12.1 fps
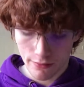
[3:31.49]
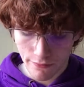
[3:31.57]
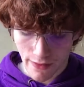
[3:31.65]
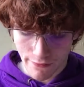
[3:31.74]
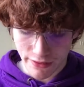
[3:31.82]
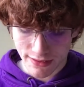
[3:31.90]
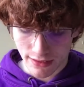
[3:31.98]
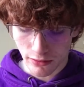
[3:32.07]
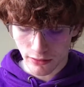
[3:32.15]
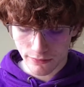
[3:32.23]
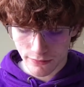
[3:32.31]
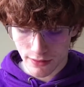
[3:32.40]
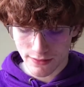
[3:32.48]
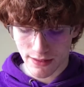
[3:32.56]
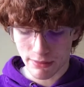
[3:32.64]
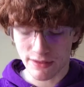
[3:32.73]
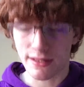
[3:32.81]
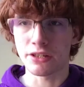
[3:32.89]
for every single z
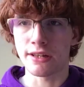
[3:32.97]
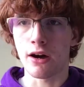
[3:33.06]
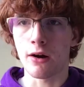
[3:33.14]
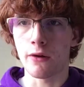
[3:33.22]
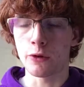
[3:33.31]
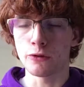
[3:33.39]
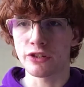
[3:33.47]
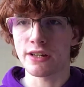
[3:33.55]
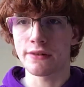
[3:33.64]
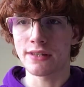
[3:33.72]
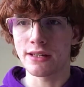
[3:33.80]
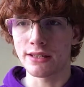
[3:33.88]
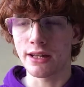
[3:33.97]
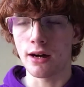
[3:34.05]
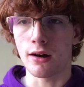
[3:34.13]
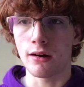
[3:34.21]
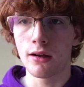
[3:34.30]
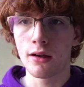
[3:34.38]
plus h to the r, you just have z to the
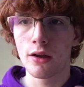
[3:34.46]
r.